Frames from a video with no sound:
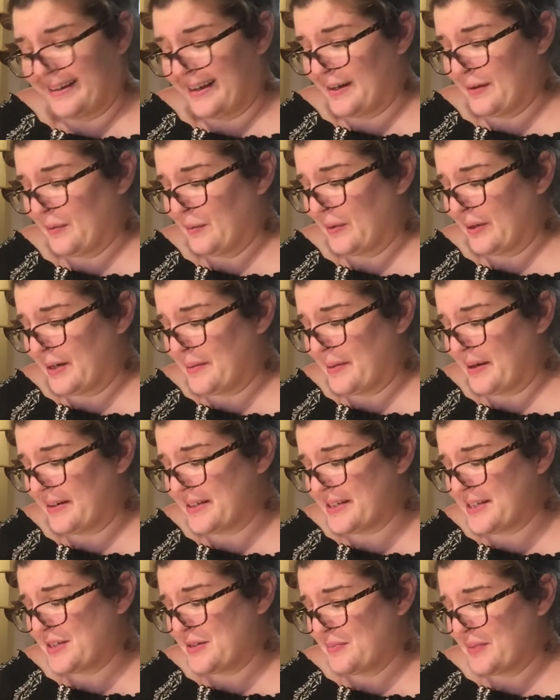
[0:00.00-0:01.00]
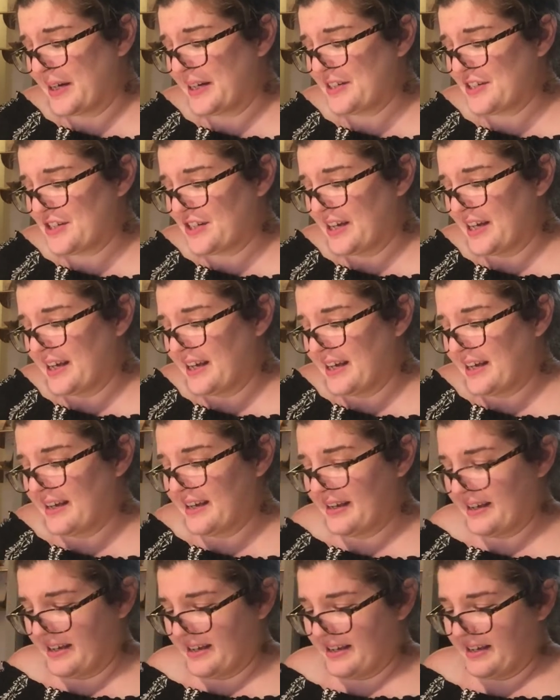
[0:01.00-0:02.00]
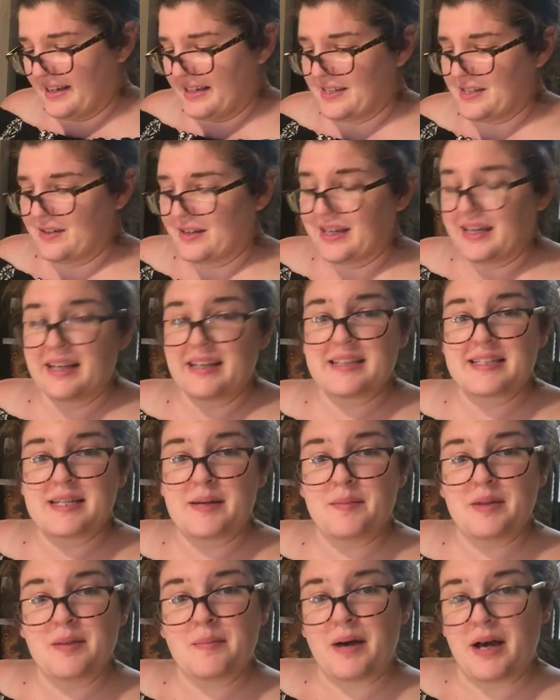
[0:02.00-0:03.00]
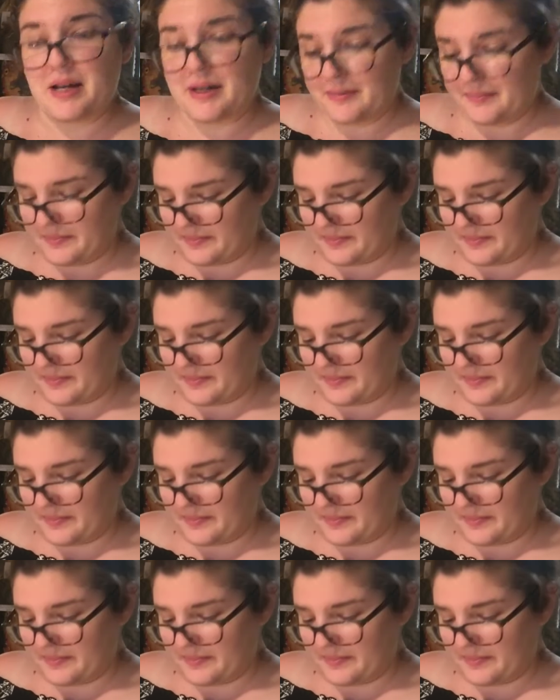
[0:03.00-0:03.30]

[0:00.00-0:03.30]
I don't worry about it too much. So I get some in the bottom.